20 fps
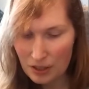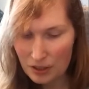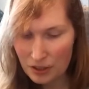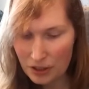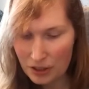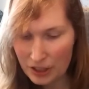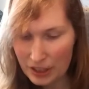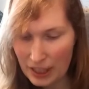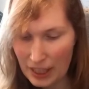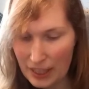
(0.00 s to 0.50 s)

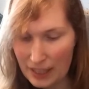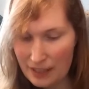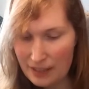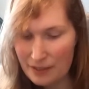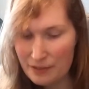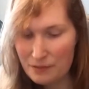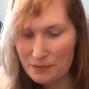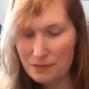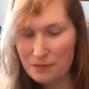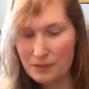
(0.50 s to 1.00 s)
can
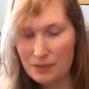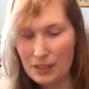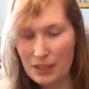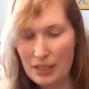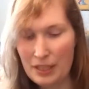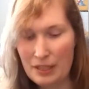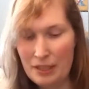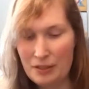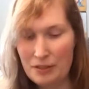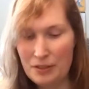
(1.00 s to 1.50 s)
have
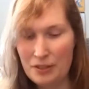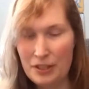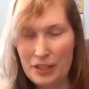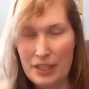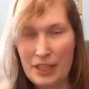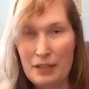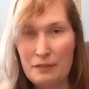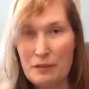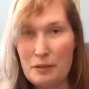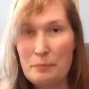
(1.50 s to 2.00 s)

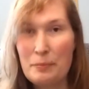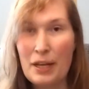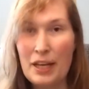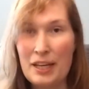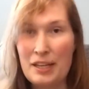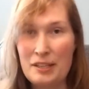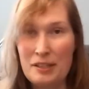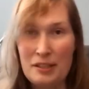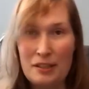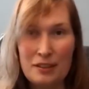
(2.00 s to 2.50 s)
it
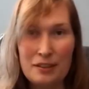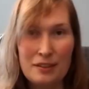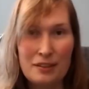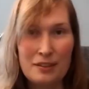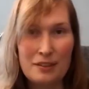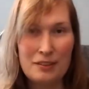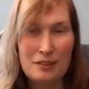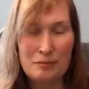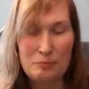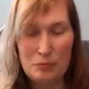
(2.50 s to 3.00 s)
play
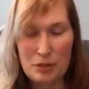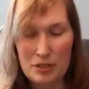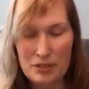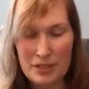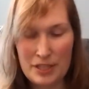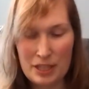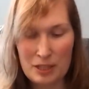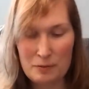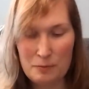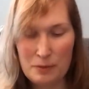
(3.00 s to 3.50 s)

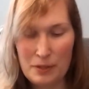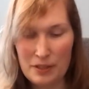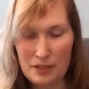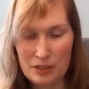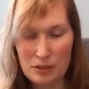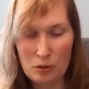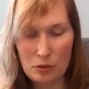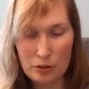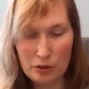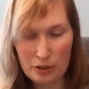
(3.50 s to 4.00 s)
music with
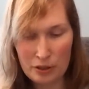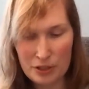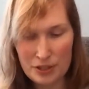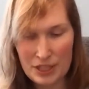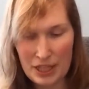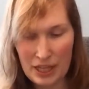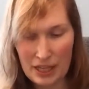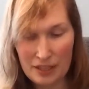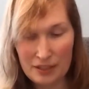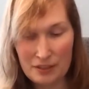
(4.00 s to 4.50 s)
an aux
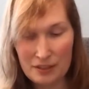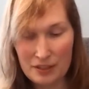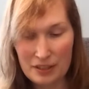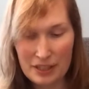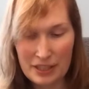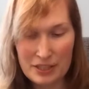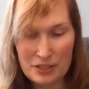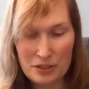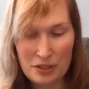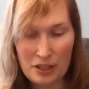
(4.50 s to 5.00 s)
in.
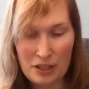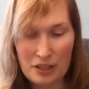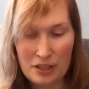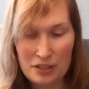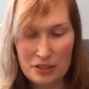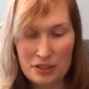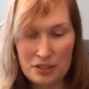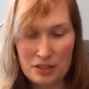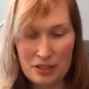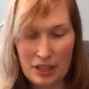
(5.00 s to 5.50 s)
It's
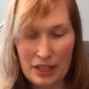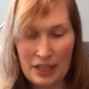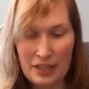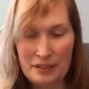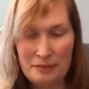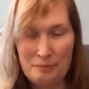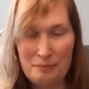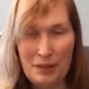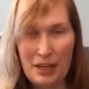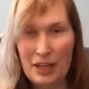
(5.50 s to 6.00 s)
got
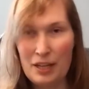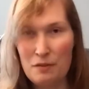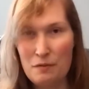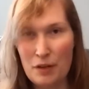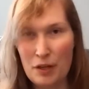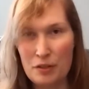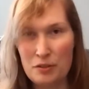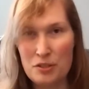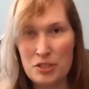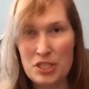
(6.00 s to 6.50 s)

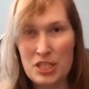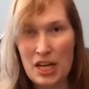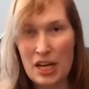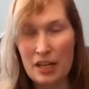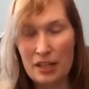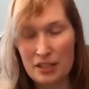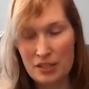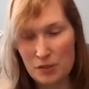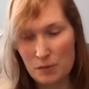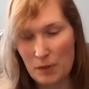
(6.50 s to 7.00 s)
headphones
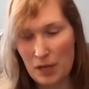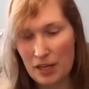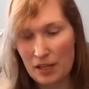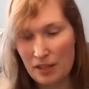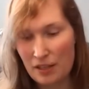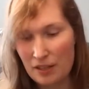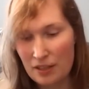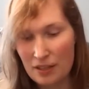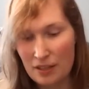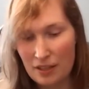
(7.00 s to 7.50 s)
jack as
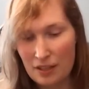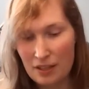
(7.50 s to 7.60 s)
well,